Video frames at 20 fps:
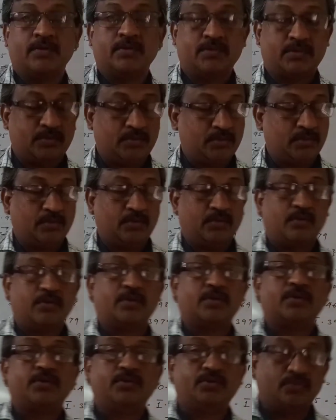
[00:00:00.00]

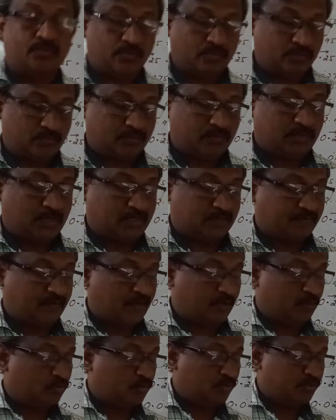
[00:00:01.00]
So that's why
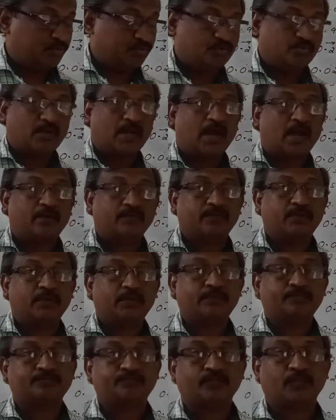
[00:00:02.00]
I told you should have
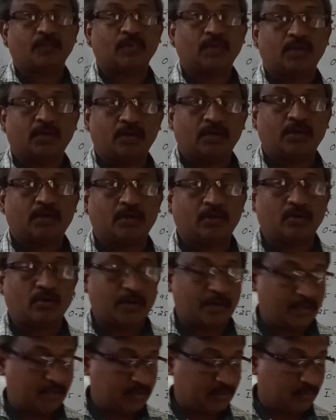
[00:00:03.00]
the
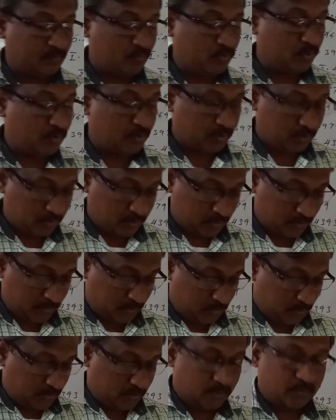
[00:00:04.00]
logarithm book.
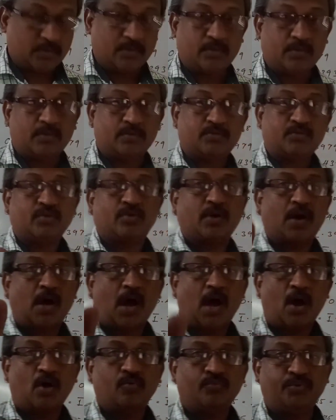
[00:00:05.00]
So
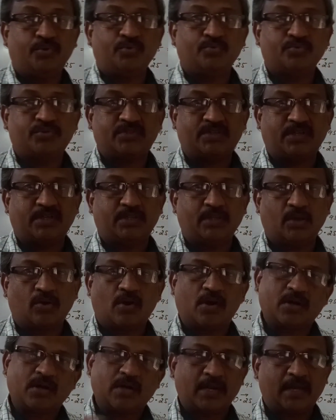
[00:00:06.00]
how you see the
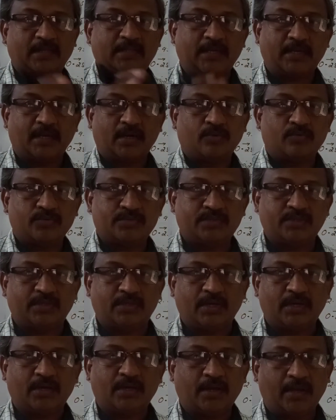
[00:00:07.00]
log, like that you have to see
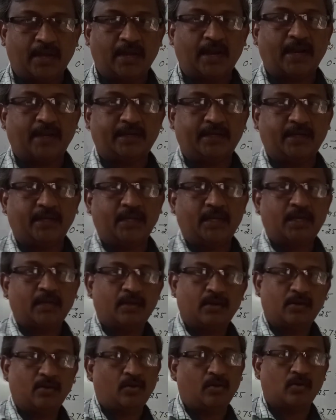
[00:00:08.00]
the
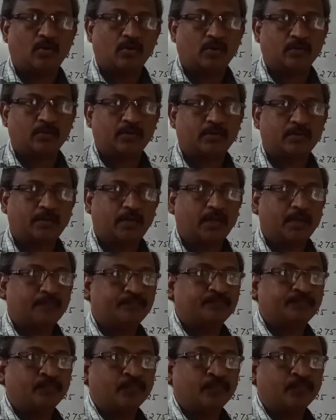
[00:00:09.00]
anti-log. Clear?